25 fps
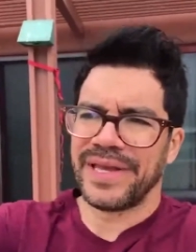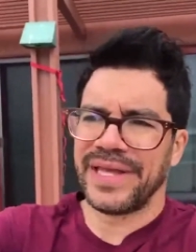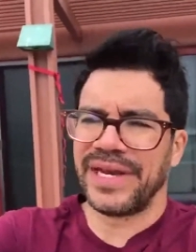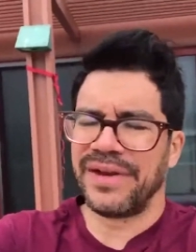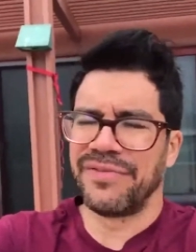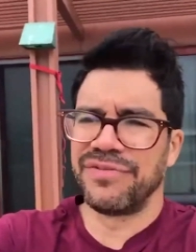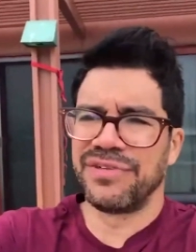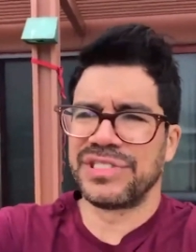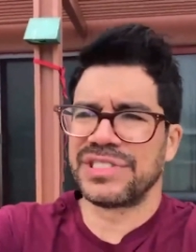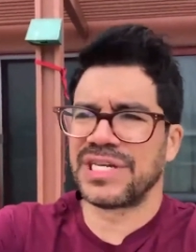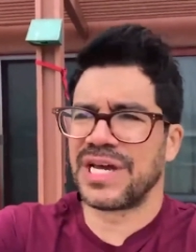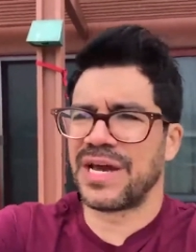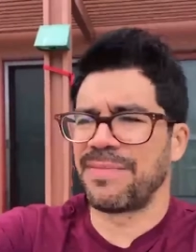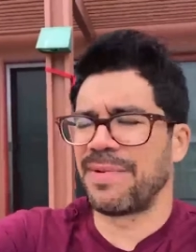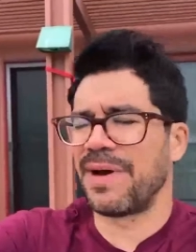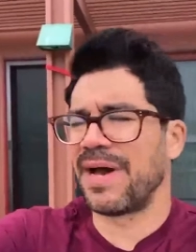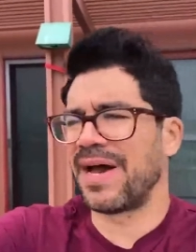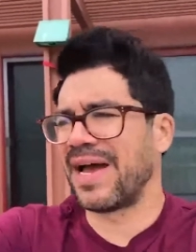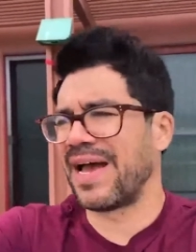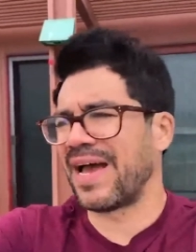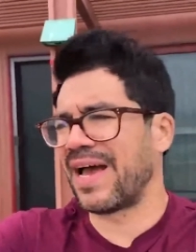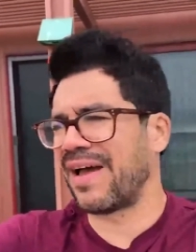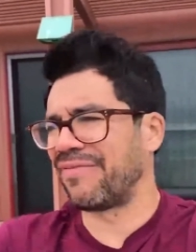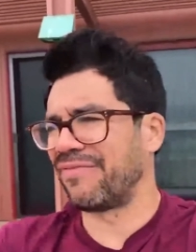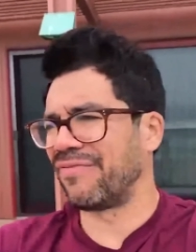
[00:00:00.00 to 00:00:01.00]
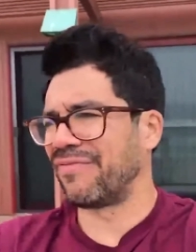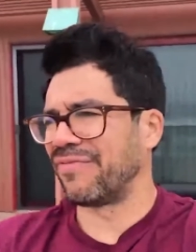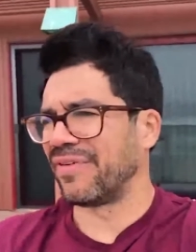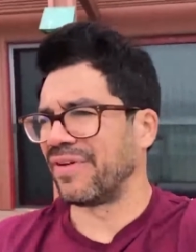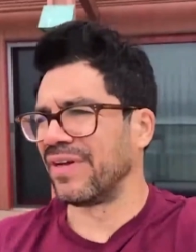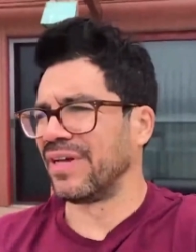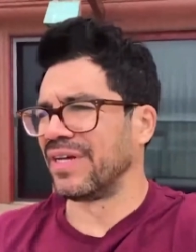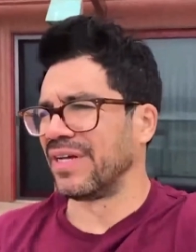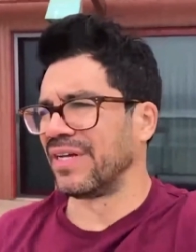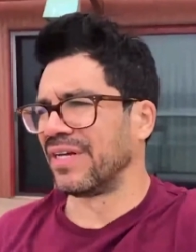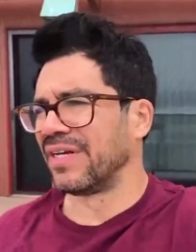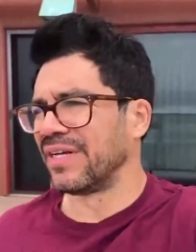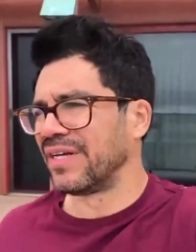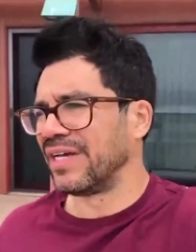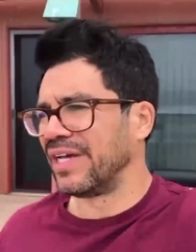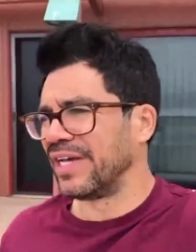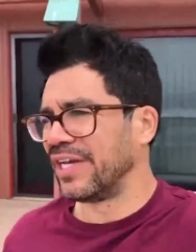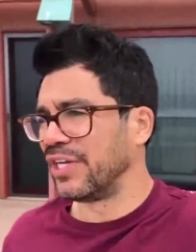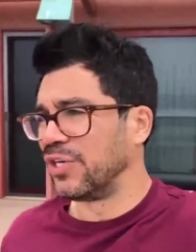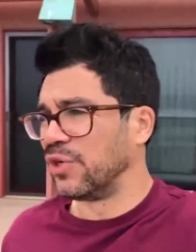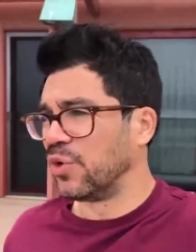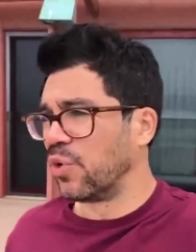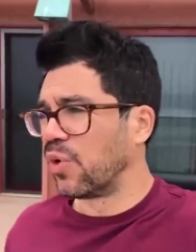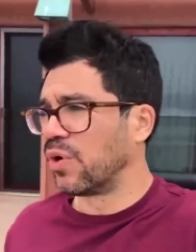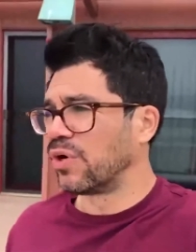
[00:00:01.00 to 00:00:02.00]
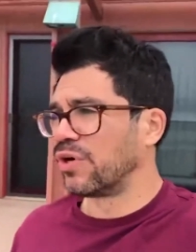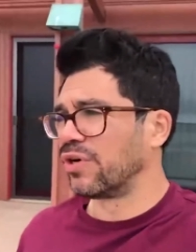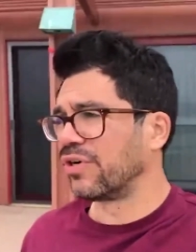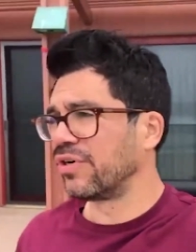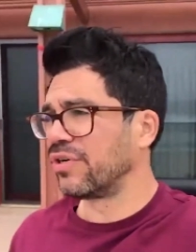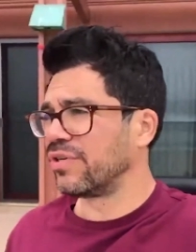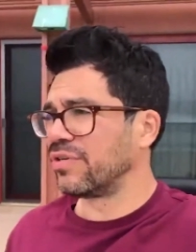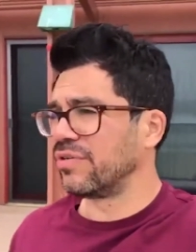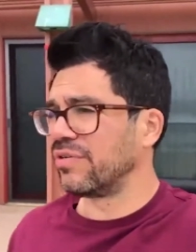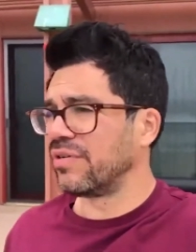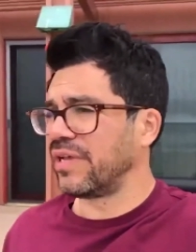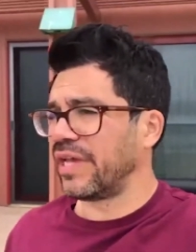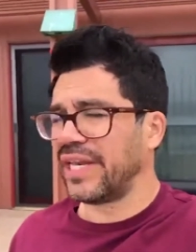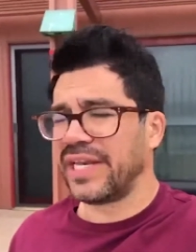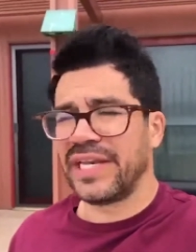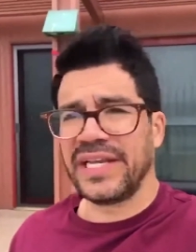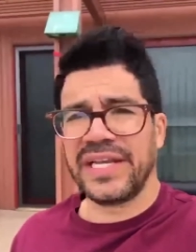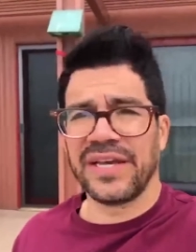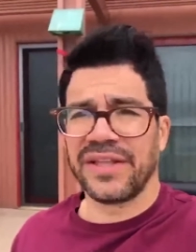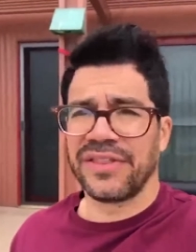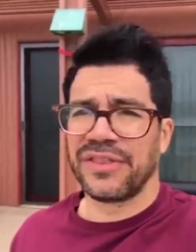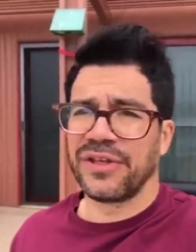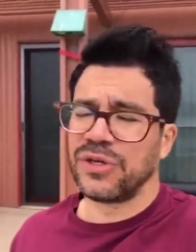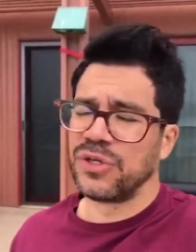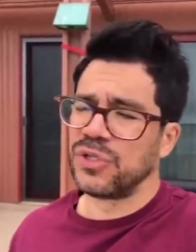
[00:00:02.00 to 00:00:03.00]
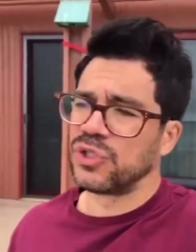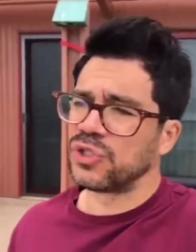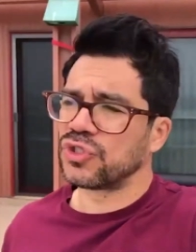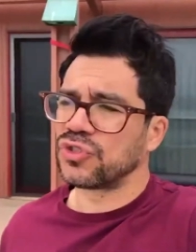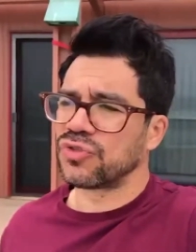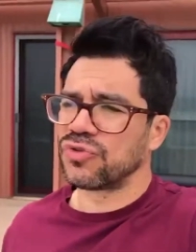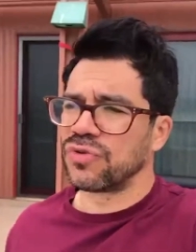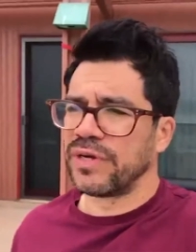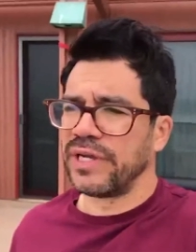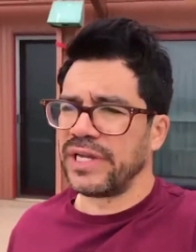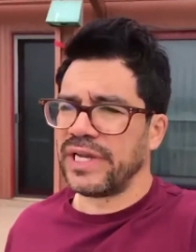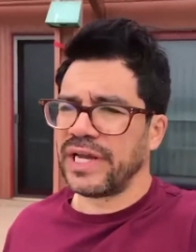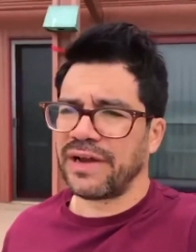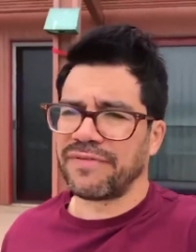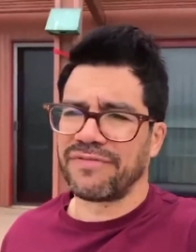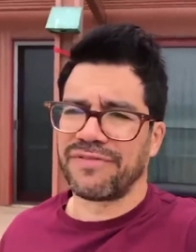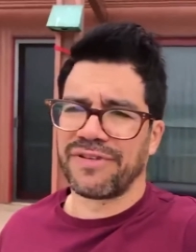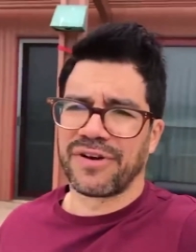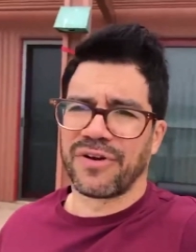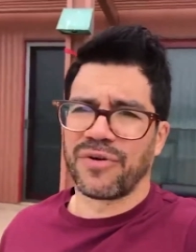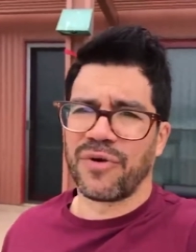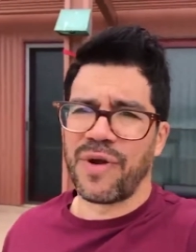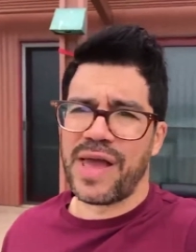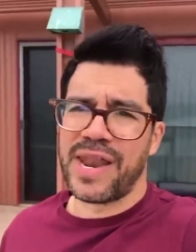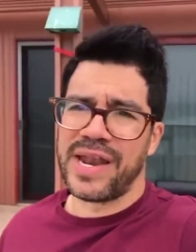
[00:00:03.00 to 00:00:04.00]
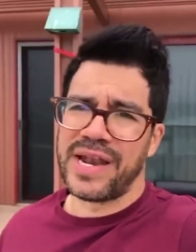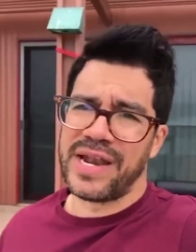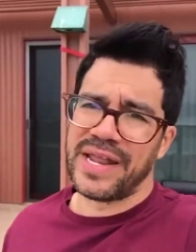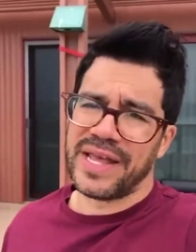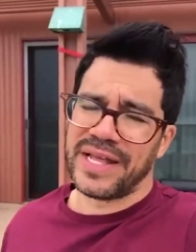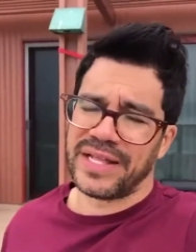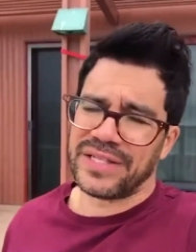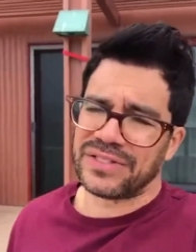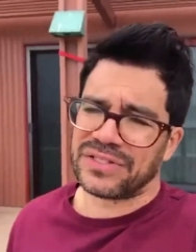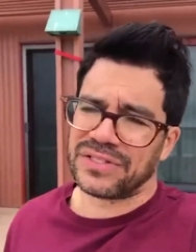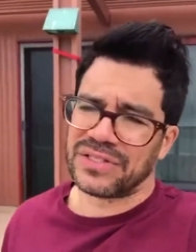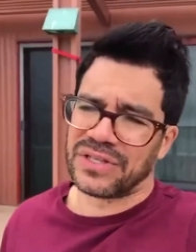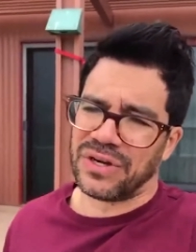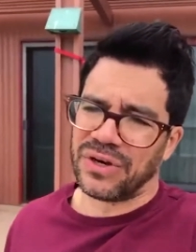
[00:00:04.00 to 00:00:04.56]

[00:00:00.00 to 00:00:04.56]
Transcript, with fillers: And every time I have ignored any of those three, I've regretted it.